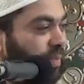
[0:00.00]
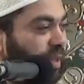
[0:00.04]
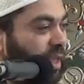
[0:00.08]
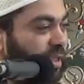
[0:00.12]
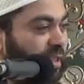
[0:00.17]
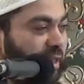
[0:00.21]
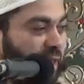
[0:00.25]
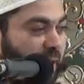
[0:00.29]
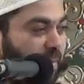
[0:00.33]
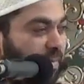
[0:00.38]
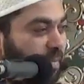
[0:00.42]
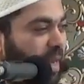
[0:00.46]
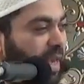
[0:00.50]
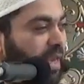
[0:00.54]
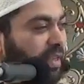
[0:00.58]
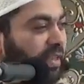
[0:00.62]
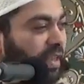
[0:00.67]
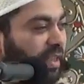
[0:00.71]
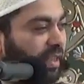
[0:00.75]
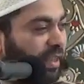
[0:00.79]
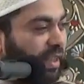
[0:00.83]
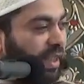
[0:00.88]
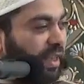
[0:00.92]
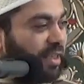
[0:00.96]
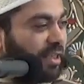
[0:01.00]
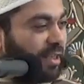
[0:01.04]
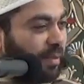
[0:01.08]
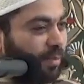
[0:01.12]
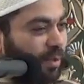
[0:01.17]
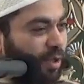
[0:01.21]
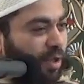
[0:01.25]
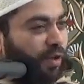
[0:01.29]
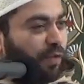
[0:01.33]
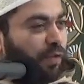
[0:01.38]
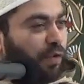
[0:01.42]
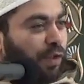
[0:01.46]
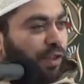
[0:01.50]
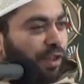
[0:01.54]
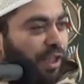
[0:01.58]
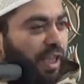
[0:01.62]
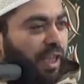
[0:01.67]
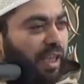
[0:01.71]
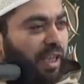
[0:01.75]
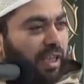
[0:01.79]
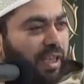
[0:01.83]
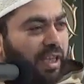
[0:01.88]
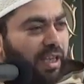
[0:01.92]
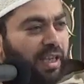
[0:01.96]
It's an amazing thing, it's a beautiful
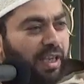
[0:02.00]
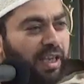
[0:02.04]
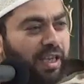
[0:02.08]
thing.